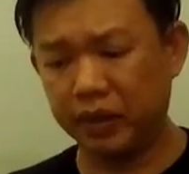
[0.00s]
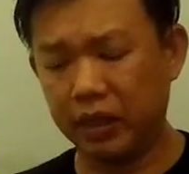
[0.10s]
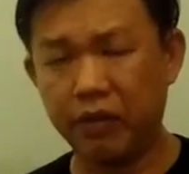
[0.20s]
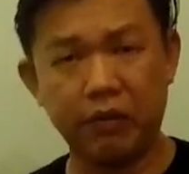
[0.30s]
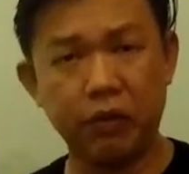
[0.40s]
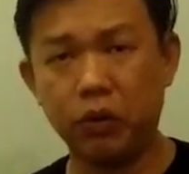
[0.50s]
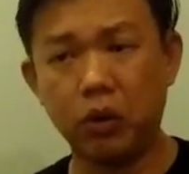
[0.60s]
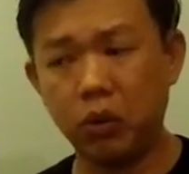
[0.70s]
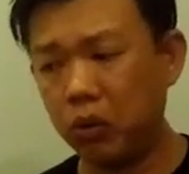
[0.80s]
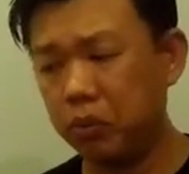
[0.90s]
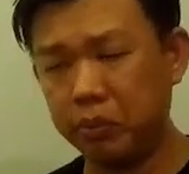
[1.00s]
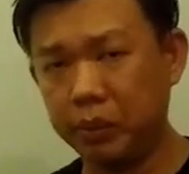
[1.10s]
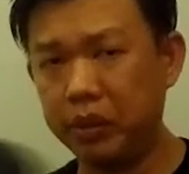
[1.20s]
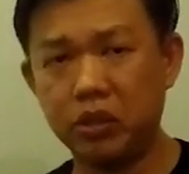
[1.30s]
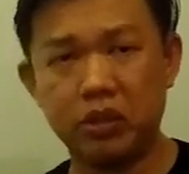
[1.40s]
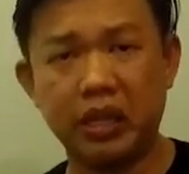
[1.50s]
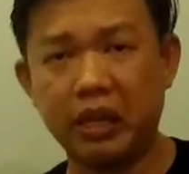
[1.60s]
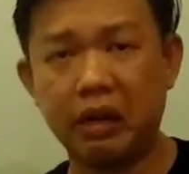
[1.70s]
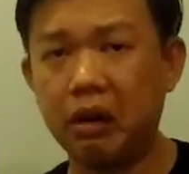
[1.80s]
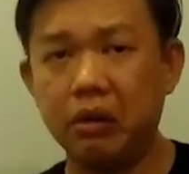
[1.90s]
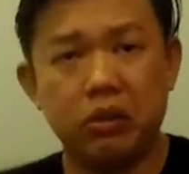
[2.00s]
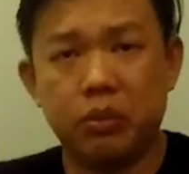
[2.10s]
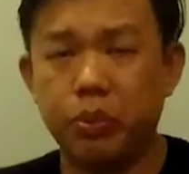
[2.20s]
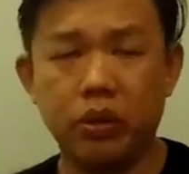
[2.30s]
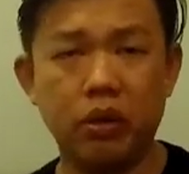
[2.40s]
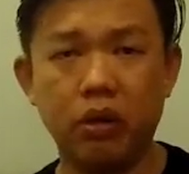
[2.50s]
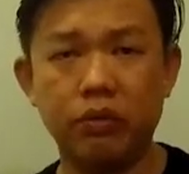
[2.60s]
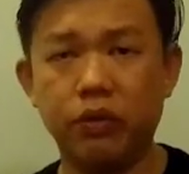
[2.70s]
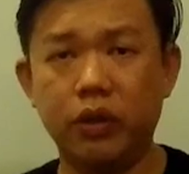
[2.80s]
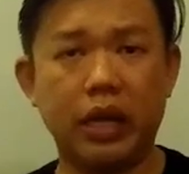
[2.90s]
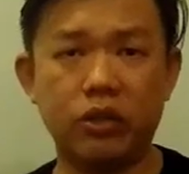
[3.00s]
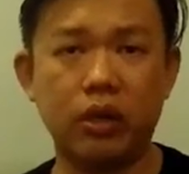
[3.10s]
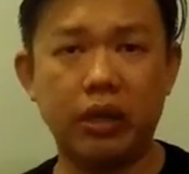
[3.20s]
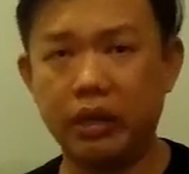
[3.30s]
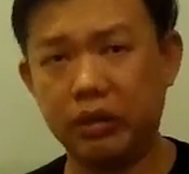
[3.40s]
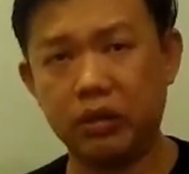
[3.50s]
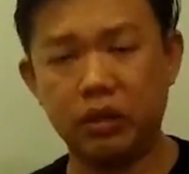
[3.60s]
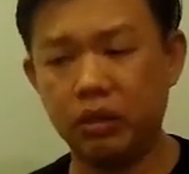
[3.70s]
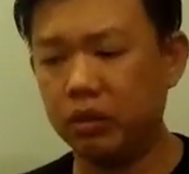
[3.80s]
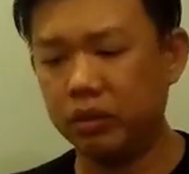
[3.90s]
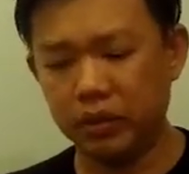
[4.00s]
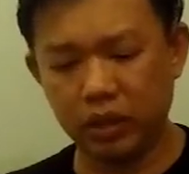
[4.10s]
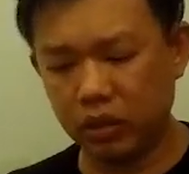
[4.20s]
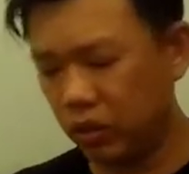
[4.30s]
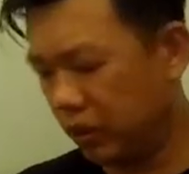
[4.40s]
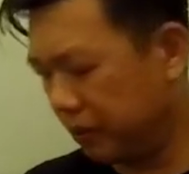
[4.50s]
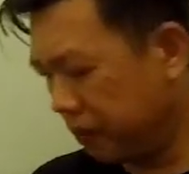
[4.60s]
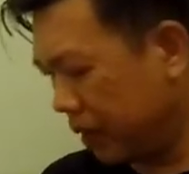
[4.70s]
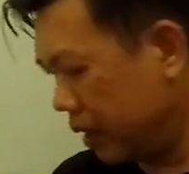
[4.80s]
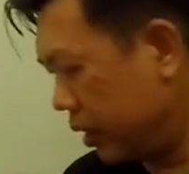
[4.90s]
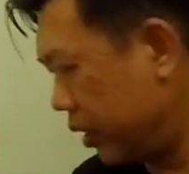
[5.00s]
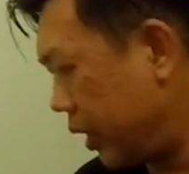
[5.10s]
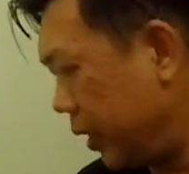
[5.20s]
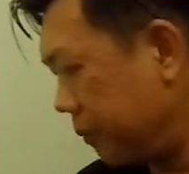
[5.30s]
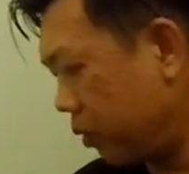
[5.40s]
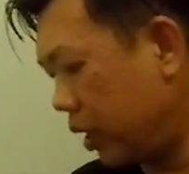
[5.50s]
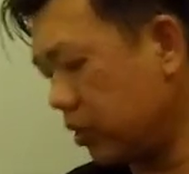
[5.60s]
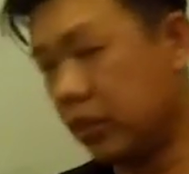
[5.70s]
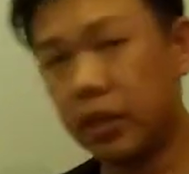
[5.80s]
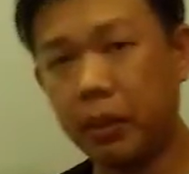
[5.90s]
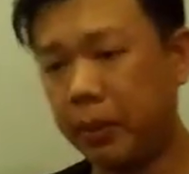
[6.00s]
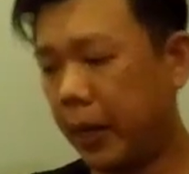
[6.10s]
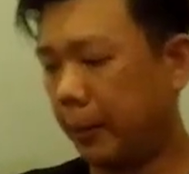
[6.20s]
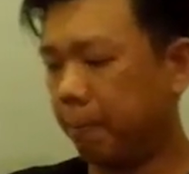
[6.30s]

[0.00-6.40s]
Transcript: If I feel cold, maybe just take it out and just put it on for the extra layers. You know, it's good. Okay, what else is on my bag?